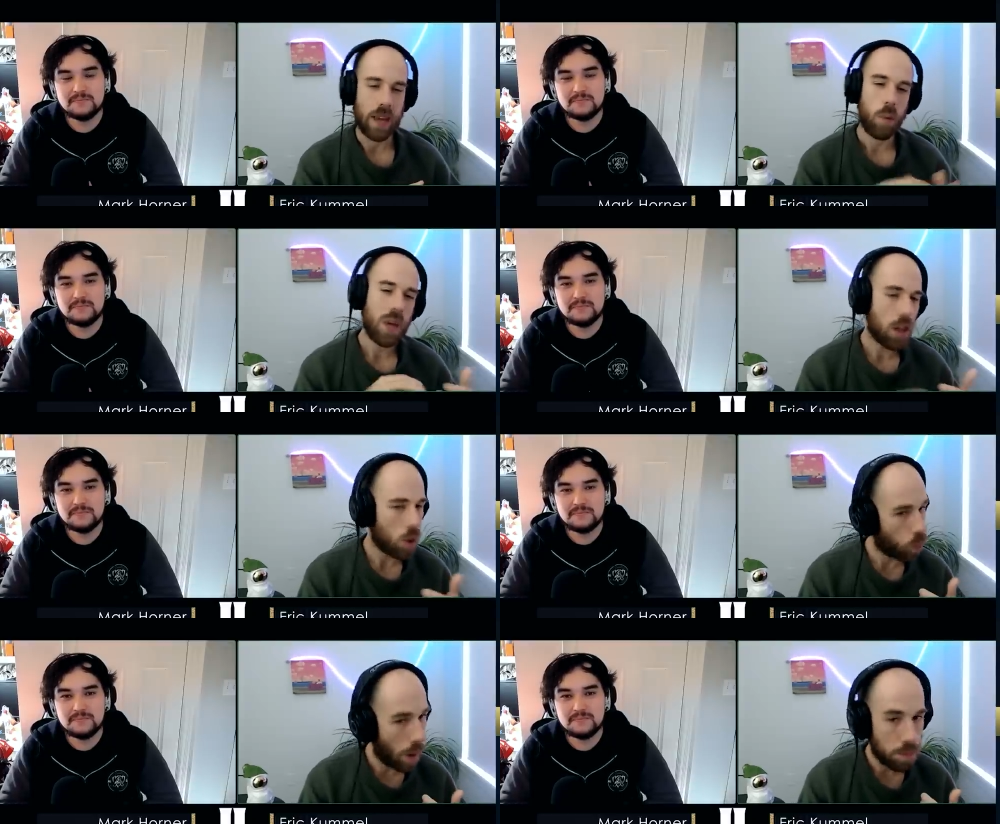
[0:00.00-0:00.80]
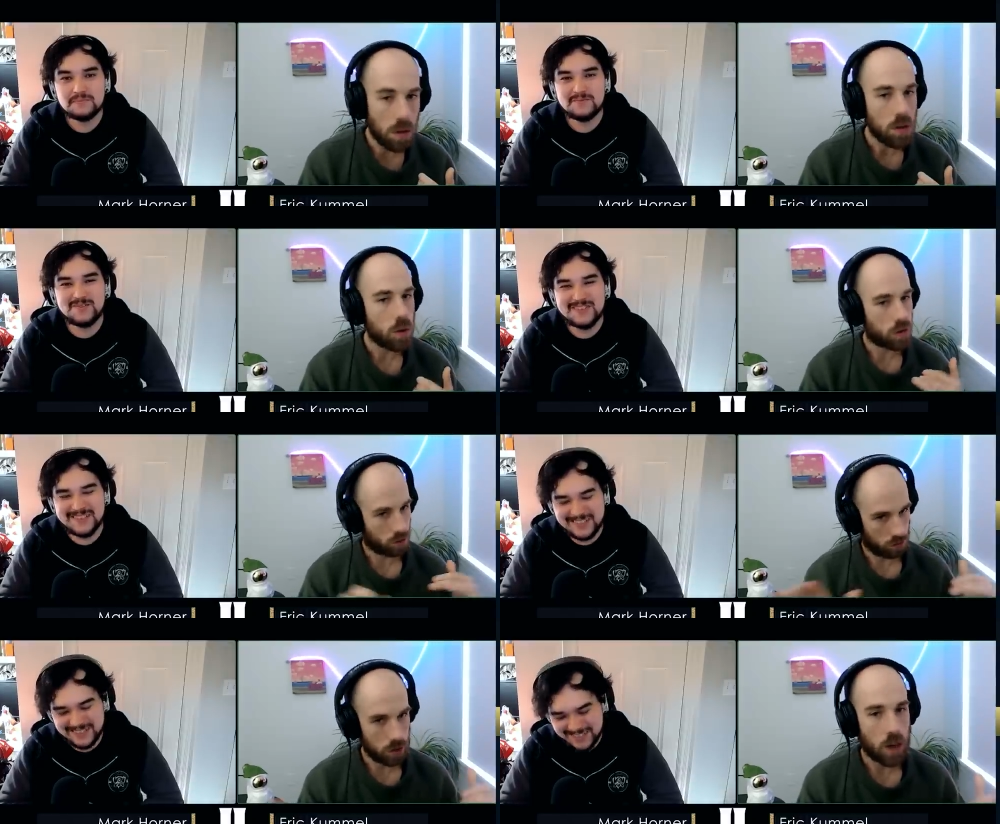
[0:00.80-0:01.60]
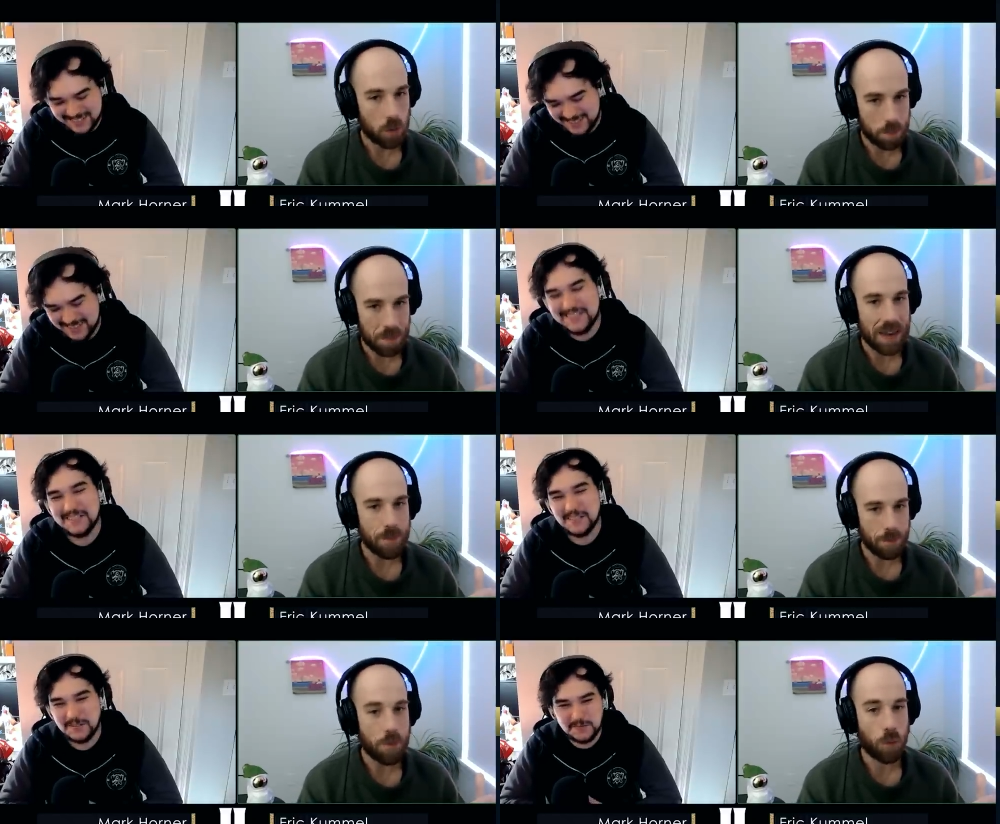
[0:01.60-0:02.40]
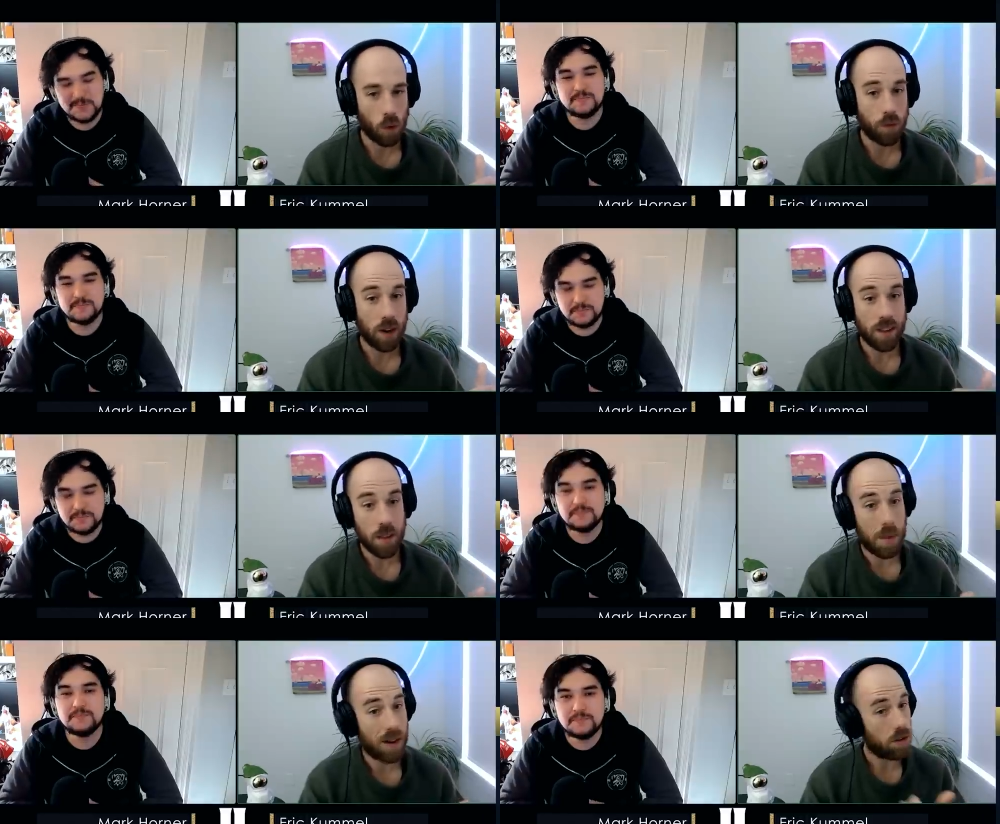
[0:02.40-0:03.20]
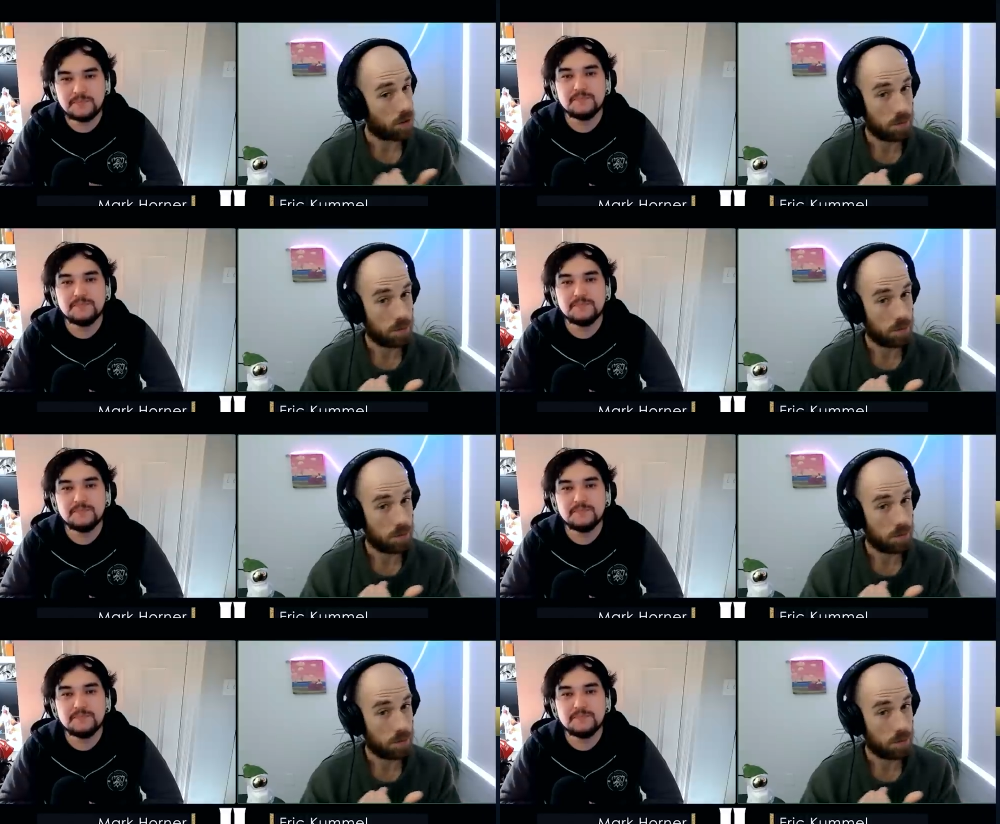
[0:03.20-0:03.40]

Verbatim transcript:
Speaker 1: We got the Rumble, who's, you know, been a forefront in the meta,